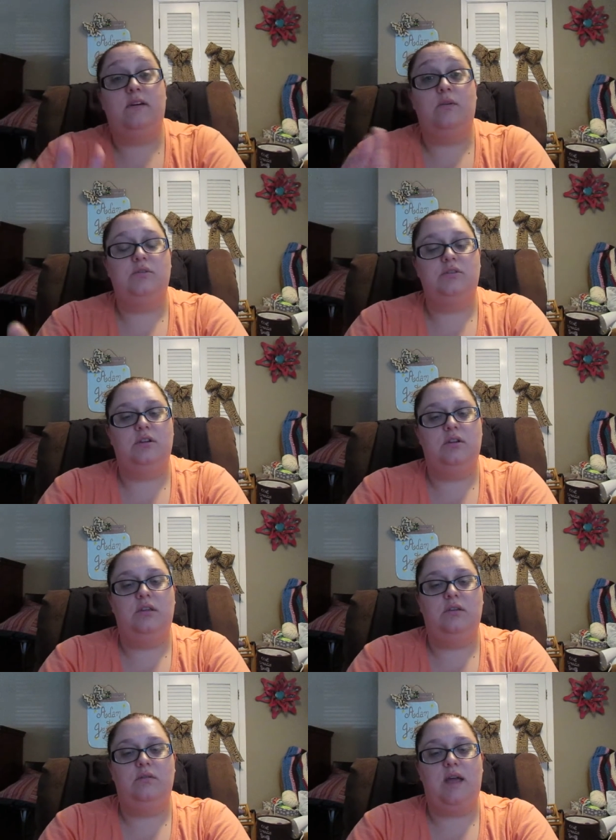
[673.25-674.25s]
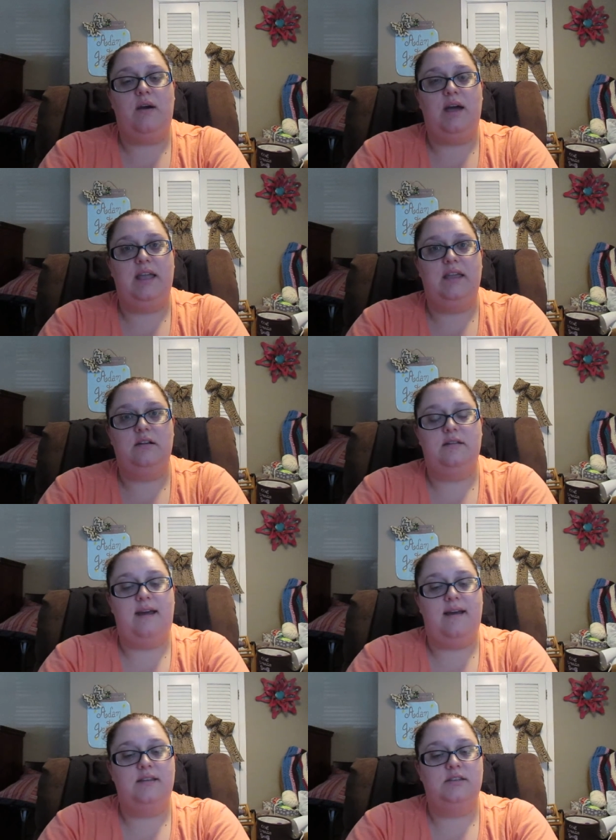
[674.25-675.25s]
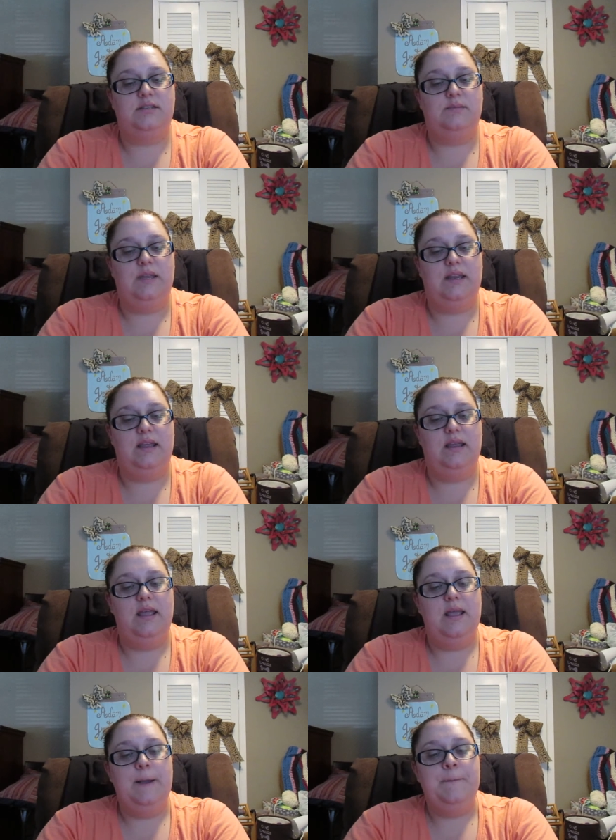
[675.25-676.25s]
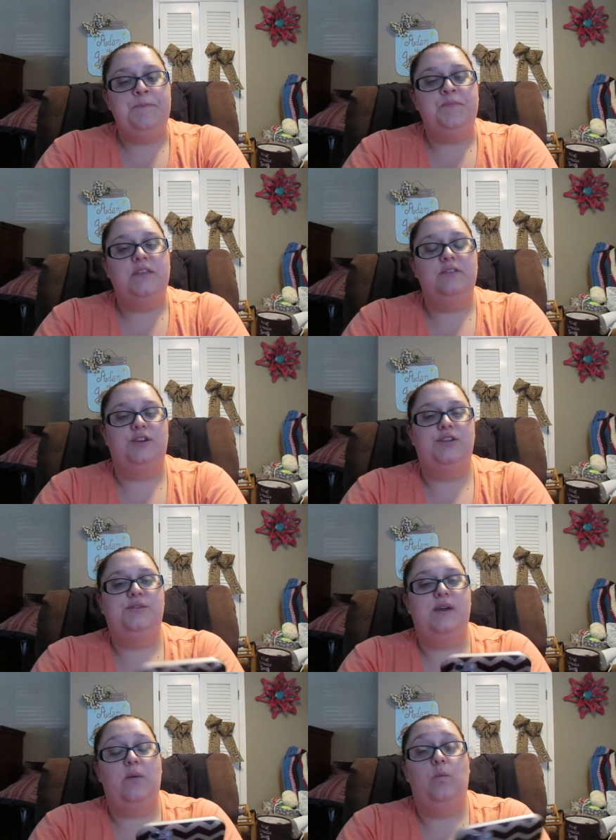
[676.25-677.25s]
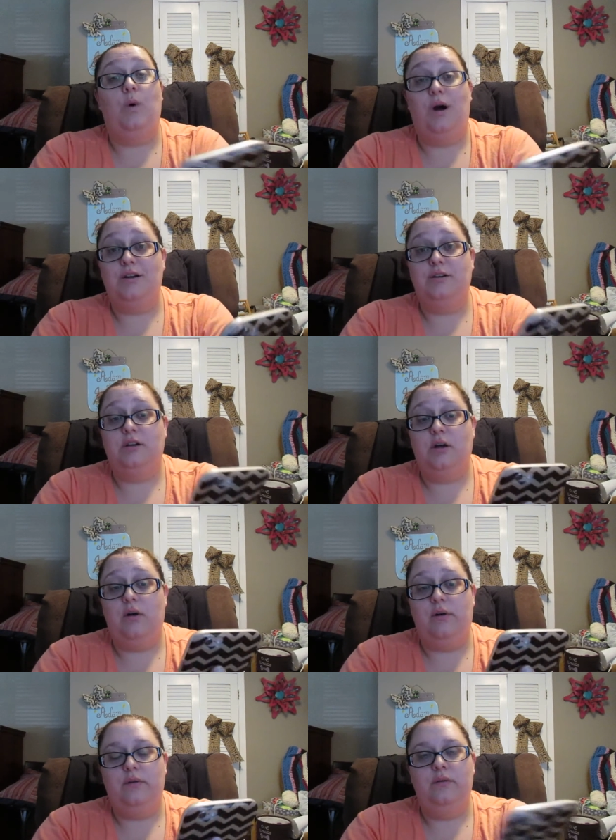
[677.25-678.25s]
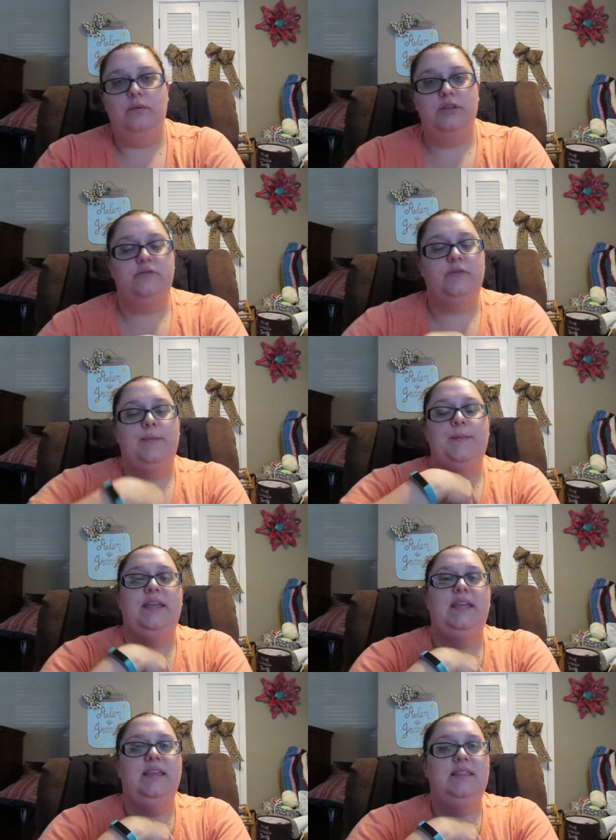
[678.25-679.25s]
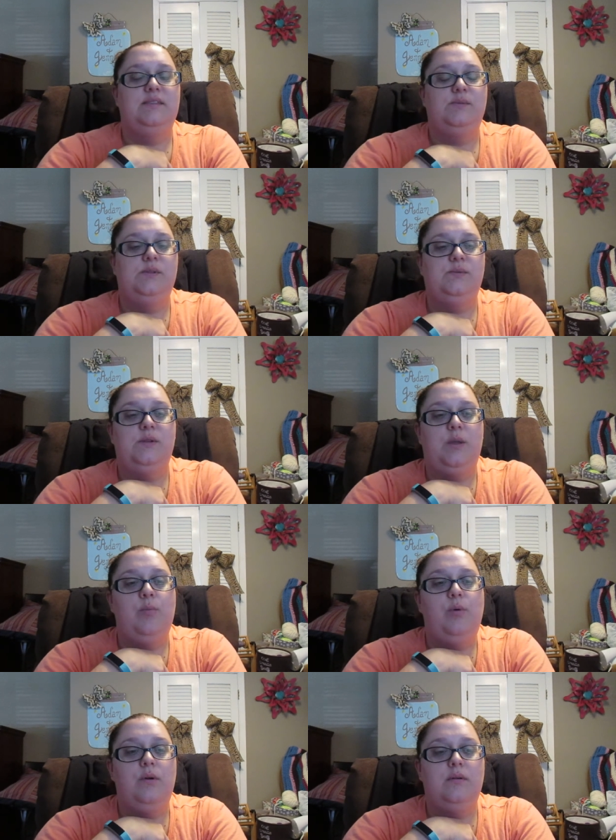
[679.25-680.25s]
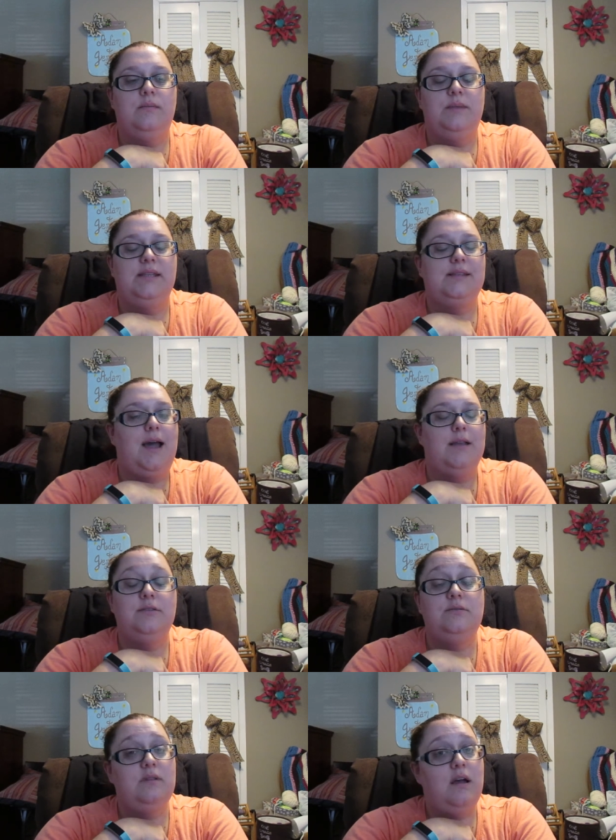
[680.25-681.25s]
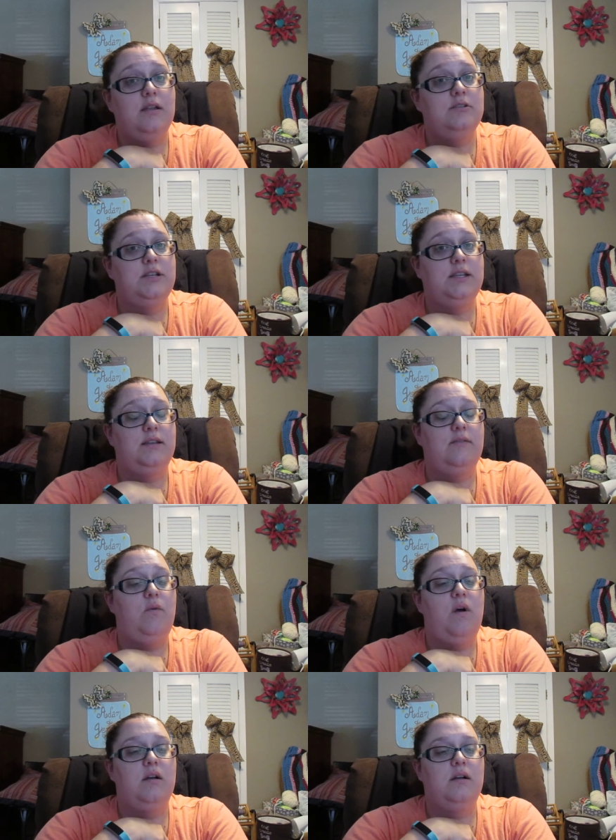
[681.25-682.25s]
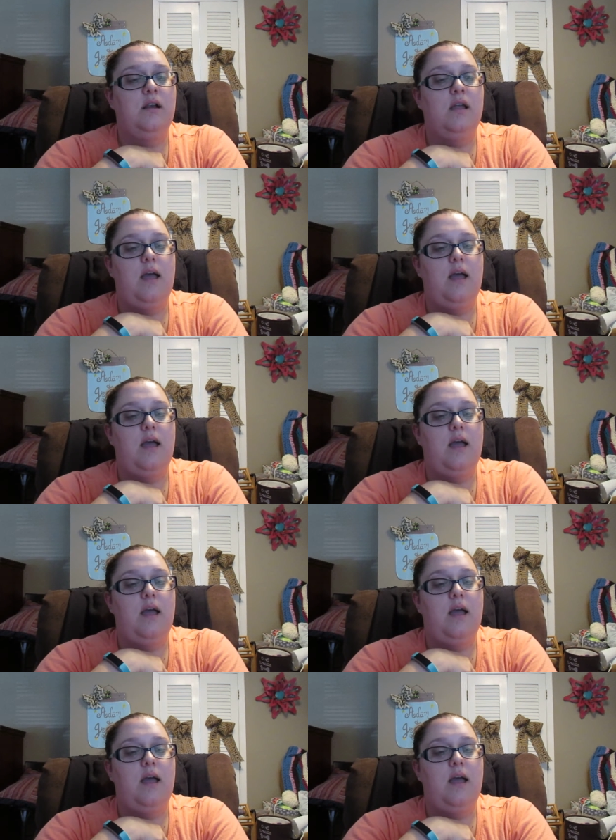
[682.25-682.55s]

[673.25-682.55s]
I will show you how I enter that in just a minute. There's also a water goal, which for me, this one's really important because I do not drink enough water.